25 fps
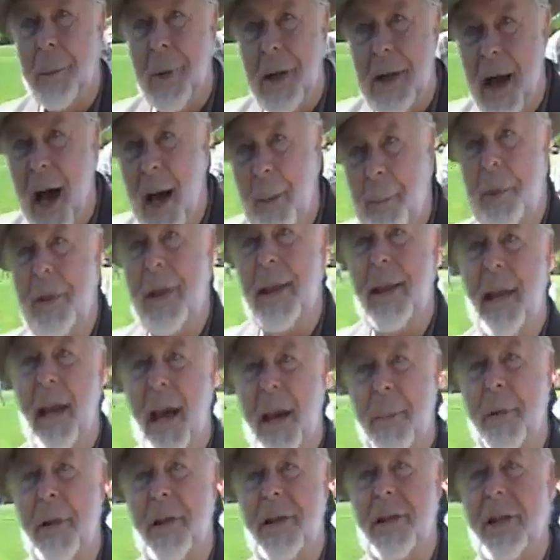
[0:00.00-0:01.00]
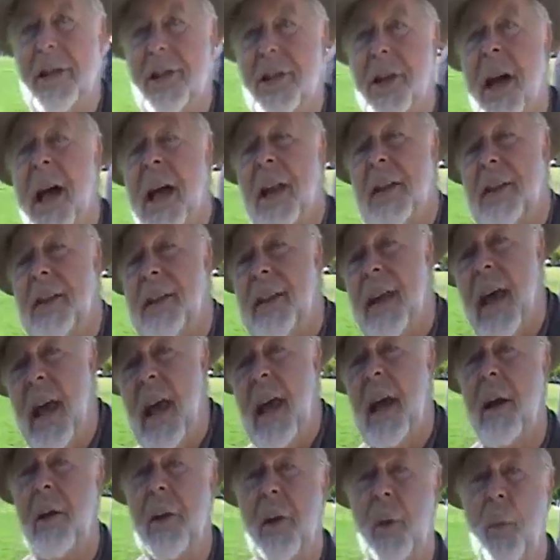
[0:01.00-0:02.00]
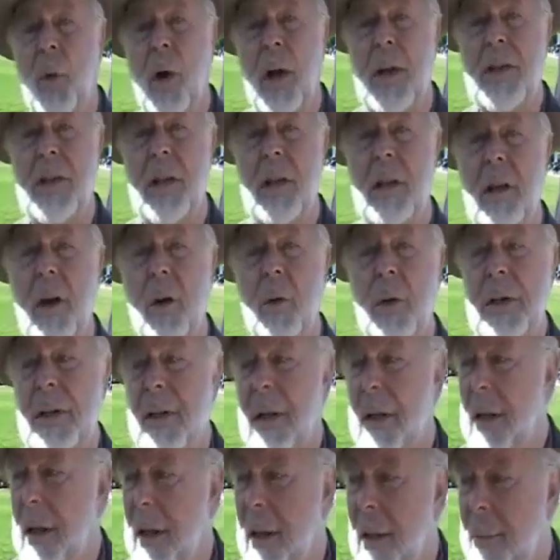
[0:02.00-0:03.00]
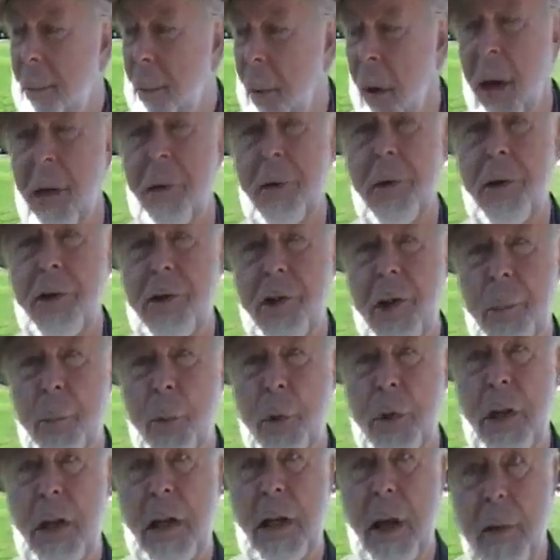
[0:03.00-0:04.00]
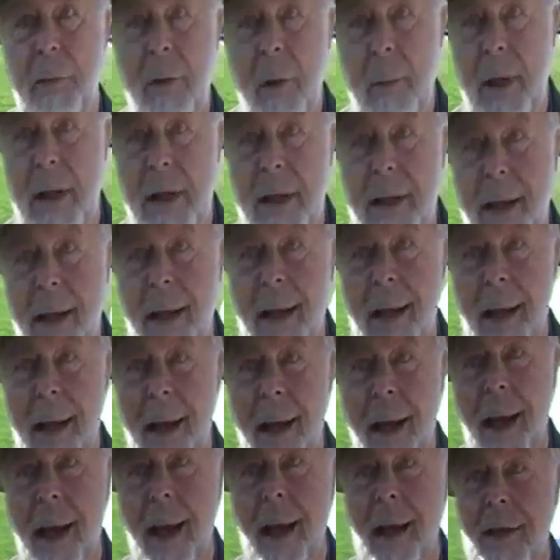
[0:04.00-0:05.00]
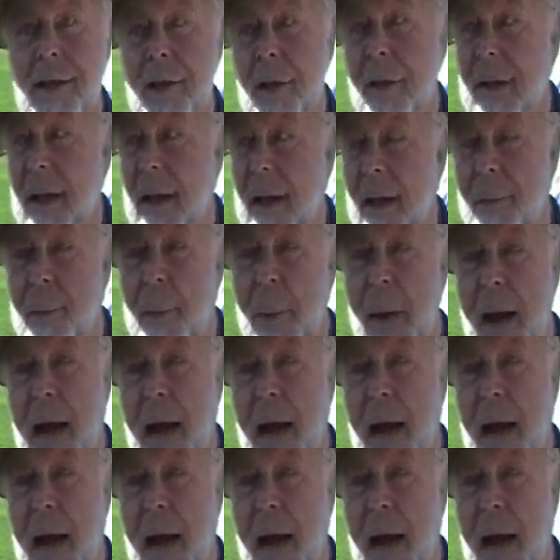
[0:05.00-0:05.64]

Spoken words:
They're monopoly capitalists. And so they are the ones that go into partnership with the government so they can